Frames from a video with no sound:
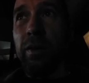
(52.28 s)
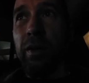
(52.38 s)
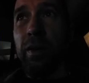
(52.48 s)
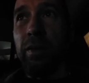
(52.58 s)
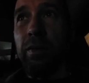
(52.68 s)

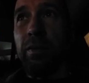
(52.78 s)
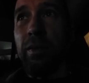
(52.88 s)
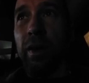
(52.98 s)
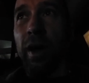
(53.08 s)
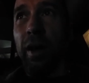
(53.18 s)
uh,
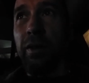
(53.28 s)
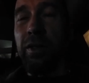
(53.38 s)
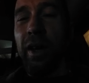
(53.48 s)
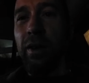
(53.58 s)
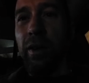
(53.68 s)
out of
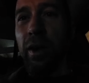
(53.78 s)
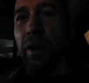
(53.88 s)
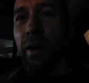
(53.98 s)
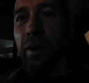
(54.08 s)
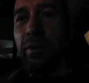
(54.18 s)
jail
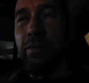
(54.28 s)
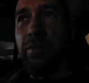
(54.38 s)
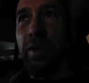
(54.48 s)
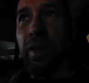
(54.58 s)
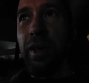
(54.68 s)
card,
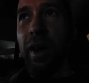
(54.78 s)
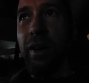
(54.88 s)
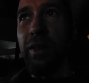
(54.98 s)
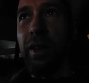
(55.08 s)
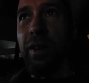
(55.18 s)
free out
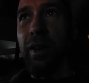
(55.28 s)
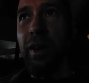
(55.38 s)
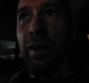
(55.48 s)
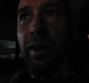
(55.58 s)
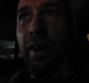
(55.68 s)
of jail
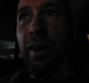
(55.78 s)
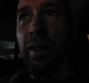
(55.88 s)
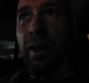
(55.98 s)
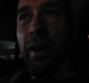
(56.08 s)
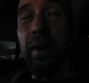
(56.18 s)
card kind of
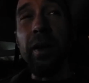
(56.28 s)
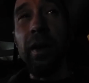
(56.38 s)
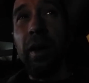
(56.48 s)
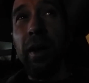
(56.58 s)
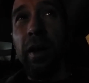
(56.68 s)
thing.
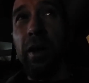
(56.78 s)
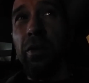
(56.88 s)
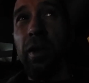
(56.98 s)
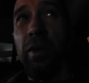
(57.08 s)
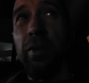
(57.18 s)

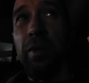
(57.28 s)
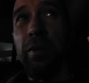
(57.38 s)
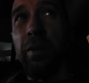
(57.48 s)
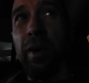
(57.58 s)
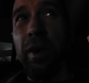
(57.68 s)
Even if,
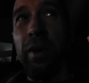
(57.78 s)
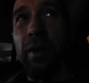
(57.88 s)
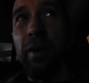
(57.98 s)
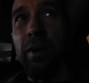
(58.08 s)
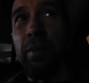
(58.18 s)
well,
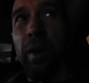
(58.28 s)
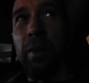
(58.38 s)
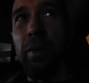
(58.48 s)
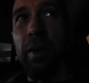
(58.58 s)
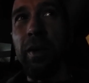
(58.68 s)

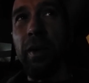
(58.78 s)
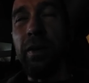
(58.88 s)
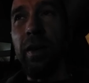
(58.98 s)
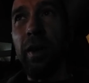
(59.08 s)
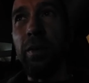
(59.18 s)
maybe what they
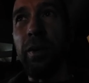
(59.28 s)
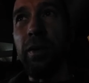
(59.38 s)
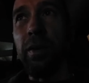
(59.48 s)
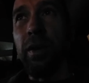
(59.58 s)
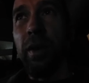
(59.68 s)
said
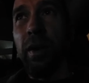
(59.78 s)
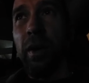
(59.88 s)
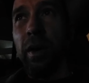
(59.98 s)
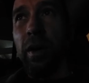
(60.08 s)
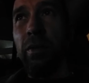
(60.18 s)
was
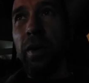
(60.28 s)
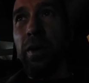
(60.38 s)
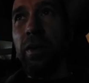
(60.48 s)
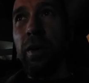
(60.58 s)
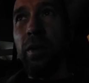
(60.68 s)

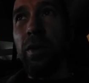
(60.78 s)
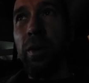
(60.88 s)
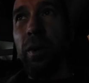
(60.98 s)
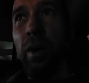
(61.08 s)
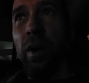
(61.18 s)
offensive or
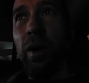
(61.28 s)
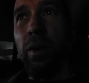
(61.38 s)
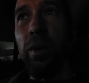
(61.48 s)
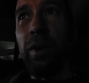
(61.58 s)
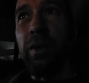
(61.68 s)

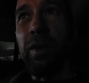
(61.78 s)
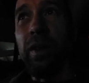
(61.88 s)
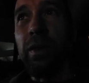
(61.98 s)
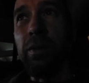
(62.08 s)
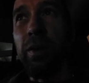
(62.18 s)
wrong, which
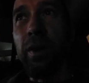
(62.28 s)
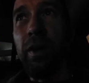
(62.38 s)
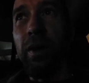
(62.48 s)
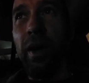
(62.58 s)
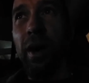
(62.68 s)
is
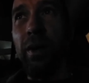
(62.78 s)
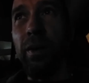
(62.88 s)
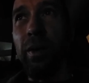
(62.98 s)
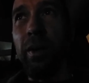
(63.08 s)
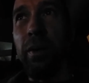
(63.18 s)
really the
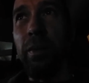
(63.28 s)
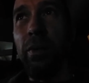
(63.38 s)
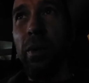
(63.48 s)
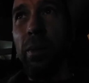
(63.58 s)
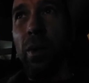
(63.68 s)
algorithm
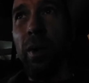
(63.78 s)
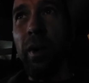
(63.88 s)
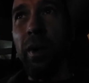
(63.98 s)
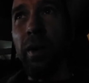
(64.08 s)
of the morning.